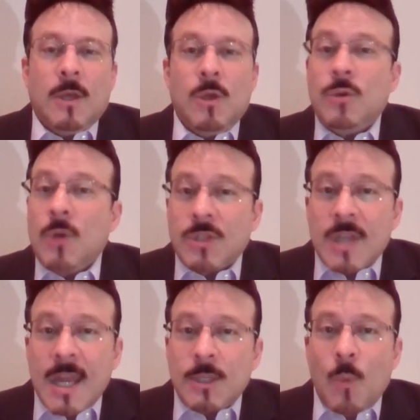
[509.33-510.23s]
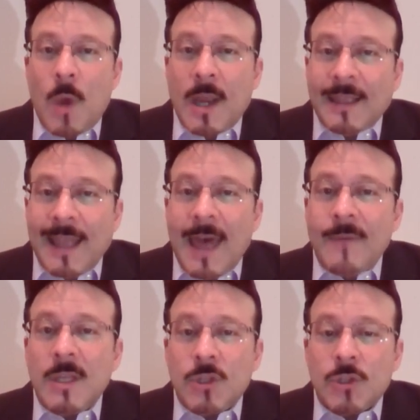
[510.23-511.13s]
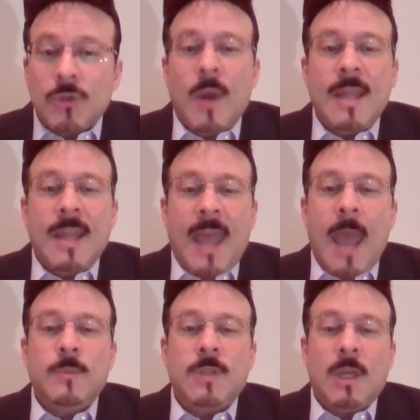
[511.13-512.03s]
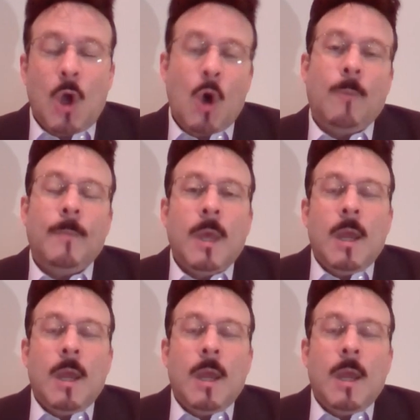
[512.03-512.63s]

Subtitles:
Utah State has won 11 straight games at home.